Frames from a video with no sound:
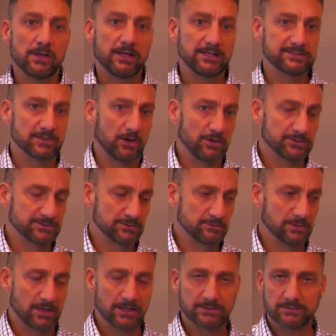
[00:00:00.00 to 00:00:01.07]
It's also
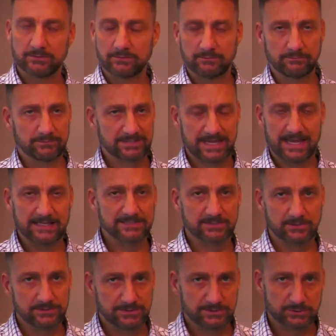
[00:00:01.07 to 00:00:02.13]
not taxed
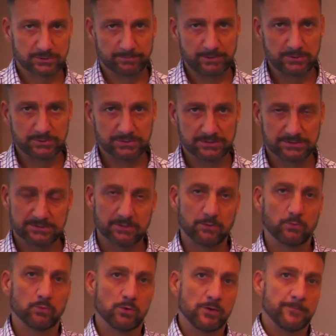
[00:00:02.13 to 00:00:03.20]
on distribution.
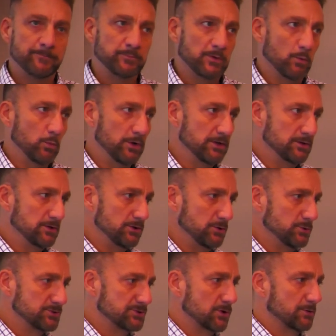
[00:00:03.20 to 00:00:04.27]
So when you
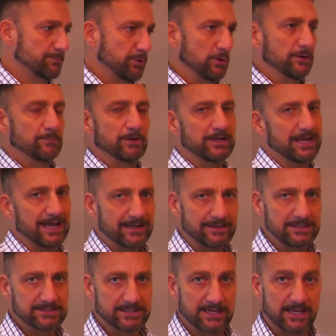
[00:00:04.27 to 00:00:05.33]
start pulling money out of
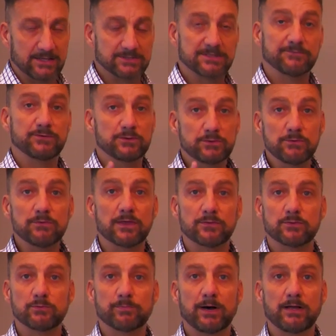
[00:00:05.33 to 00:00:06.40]
these accounts, if you do that
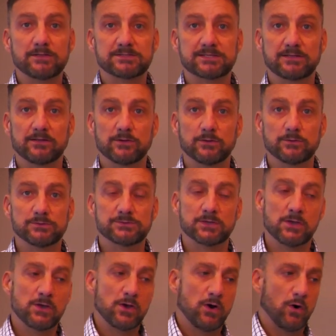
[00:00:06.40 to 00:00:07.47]
through policy loans
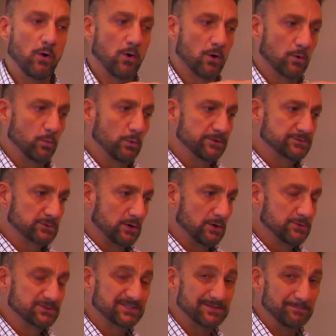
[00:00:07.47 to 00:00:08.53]
or
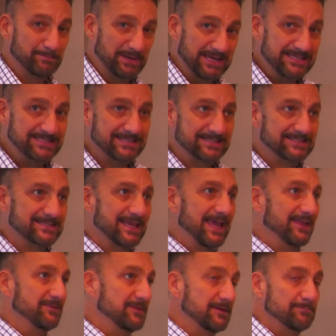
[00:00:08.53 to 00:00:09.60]
withdrawals to basis
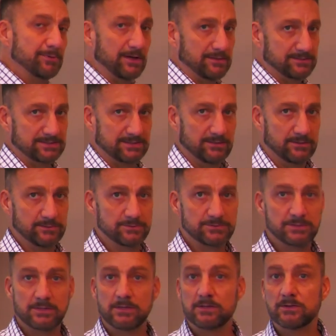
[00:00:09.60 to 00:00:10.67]
and then policy loans,
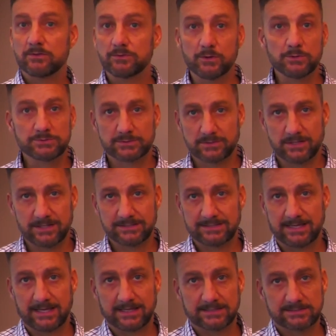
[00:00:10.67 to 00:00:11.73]
those are not
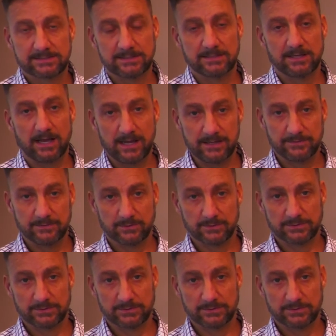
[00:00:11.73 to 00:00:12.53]
taxed either.